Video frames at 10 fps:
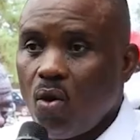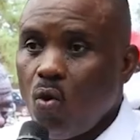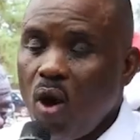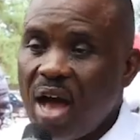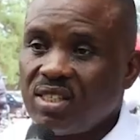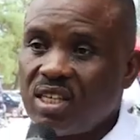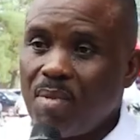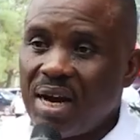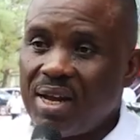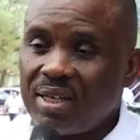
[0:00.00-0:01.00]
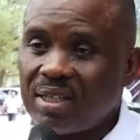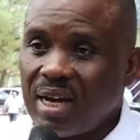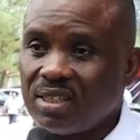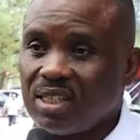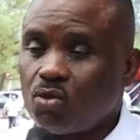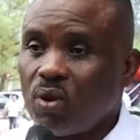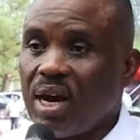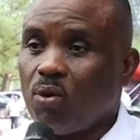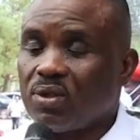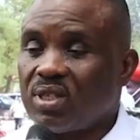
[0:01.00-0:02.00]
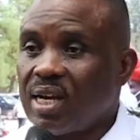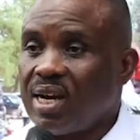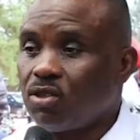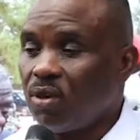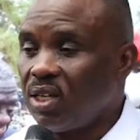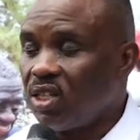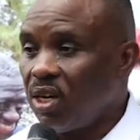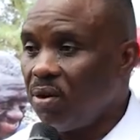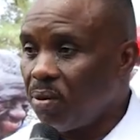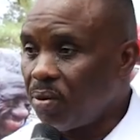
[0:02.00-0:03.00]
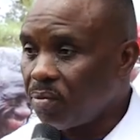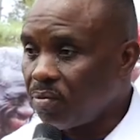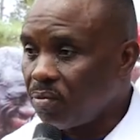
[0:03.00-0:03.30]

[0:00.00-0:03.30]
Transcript: Who has the mandate? At least when I was Shadow Attorney General,